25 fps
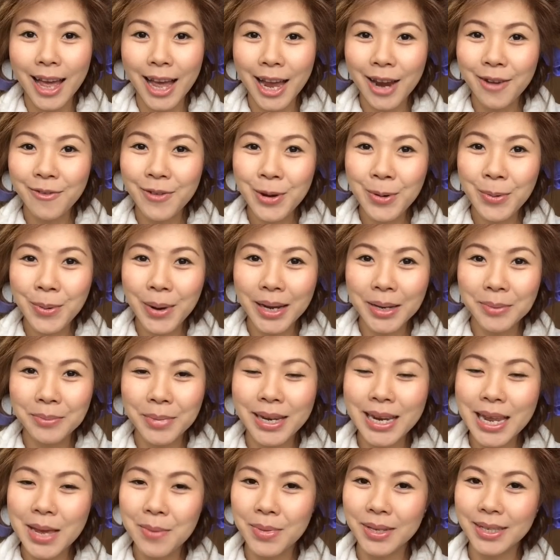Hi everyone,
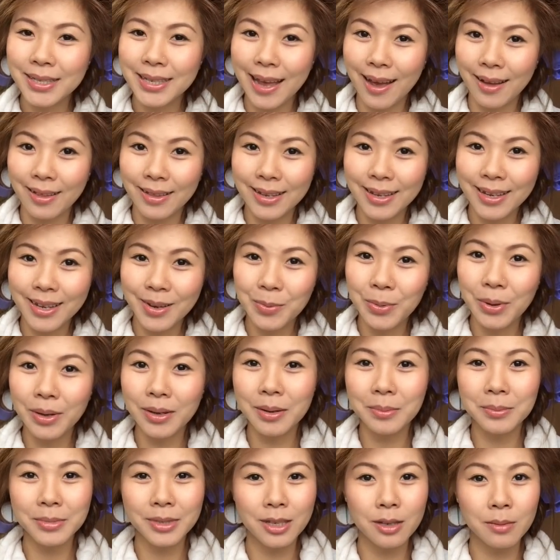my name is Kelly.
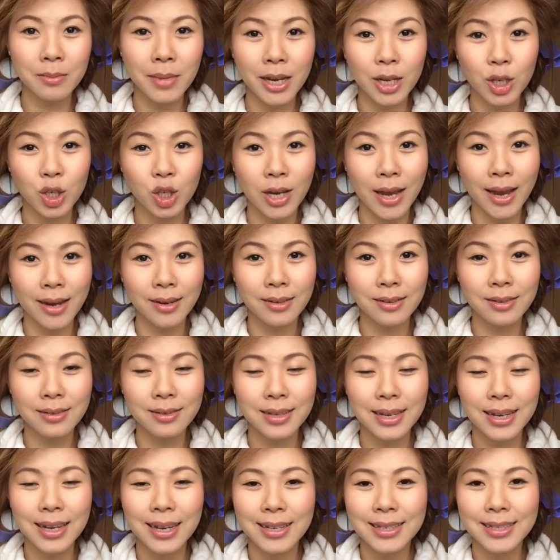Welcome to my
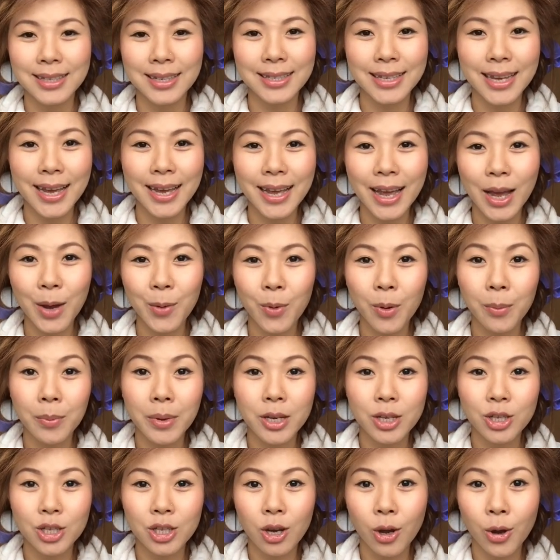channel. Today I will
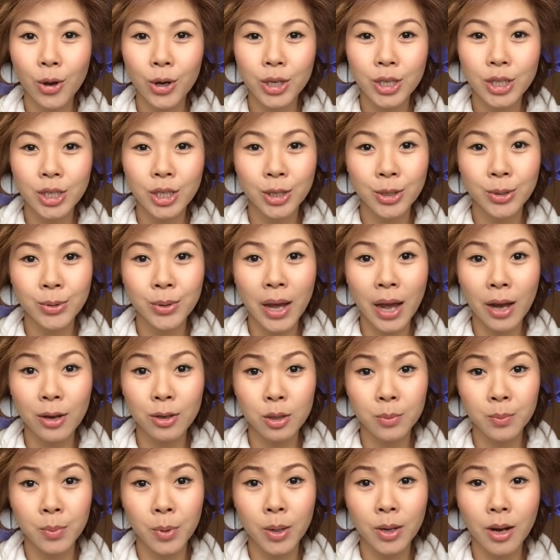be showing you how
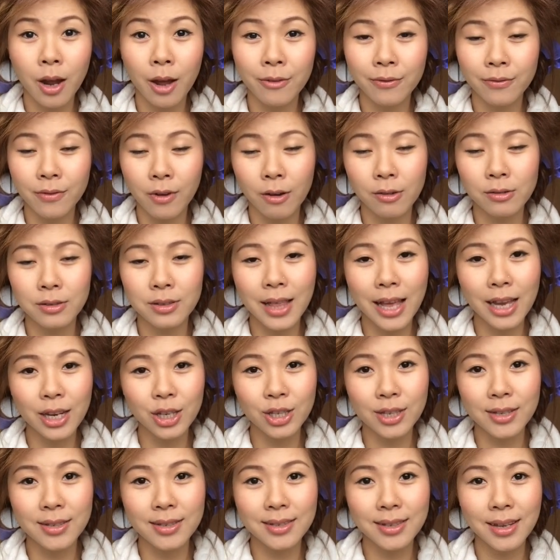to put on false
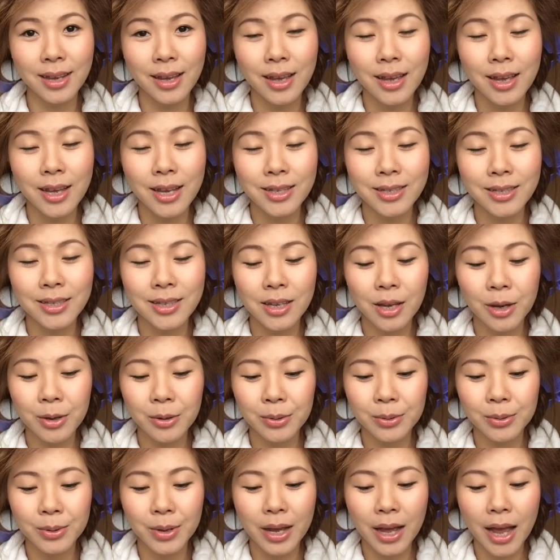lashes.
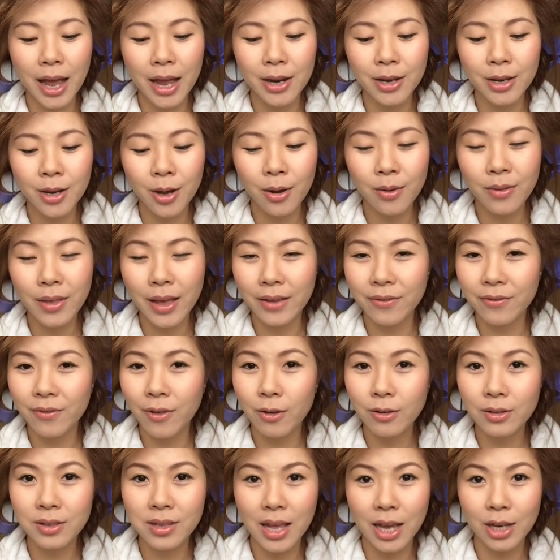So I know that
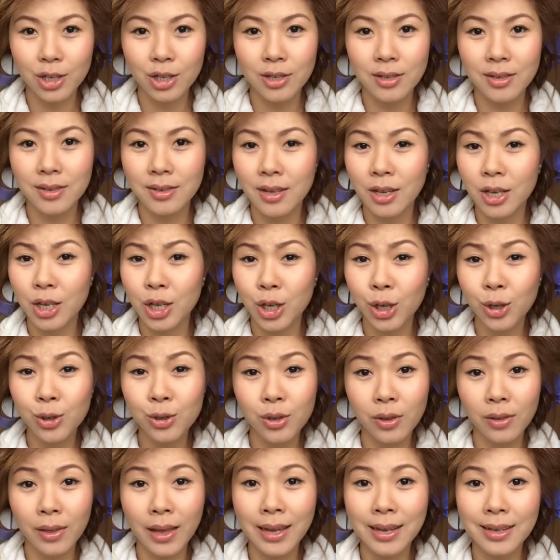false lashes is a
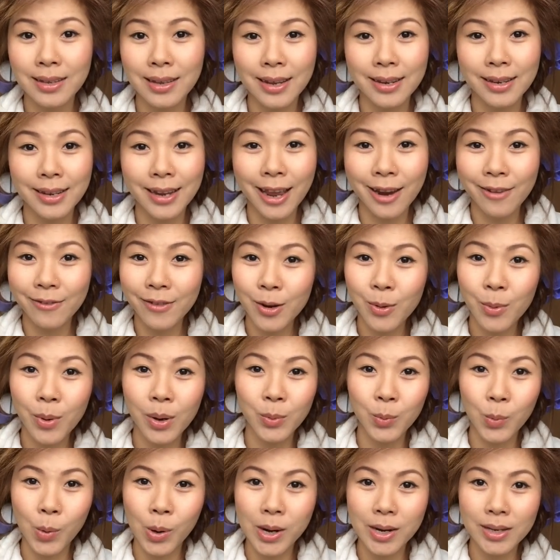huge thing and
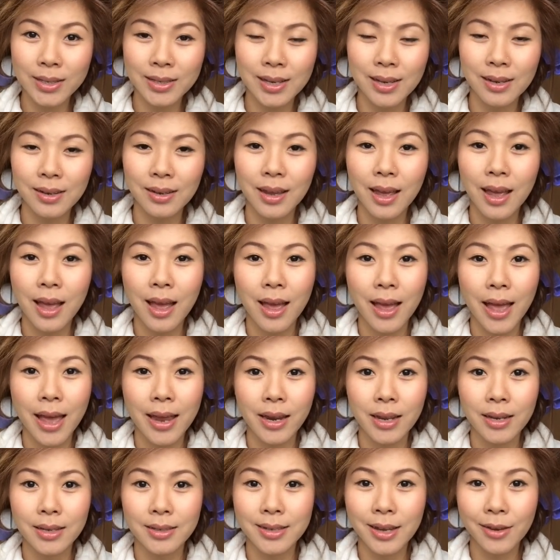everyone wears it,
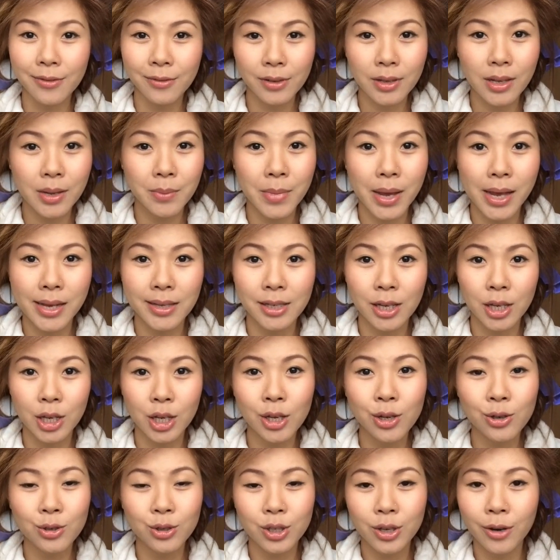and it definitely makes a
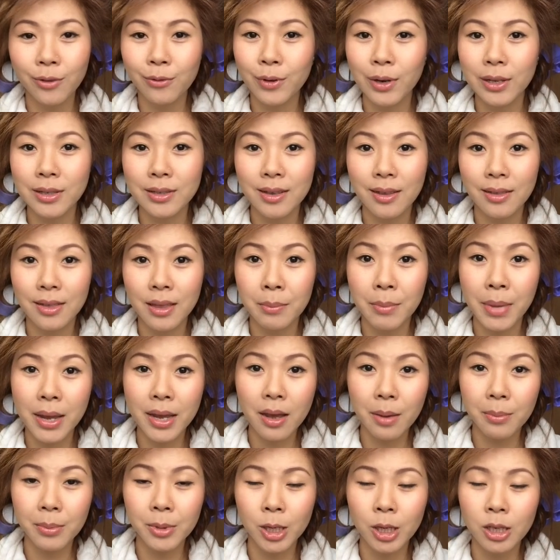huge difference in the
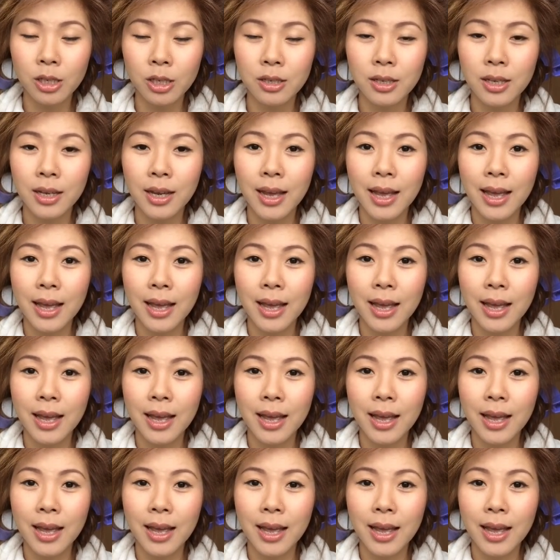makeup look.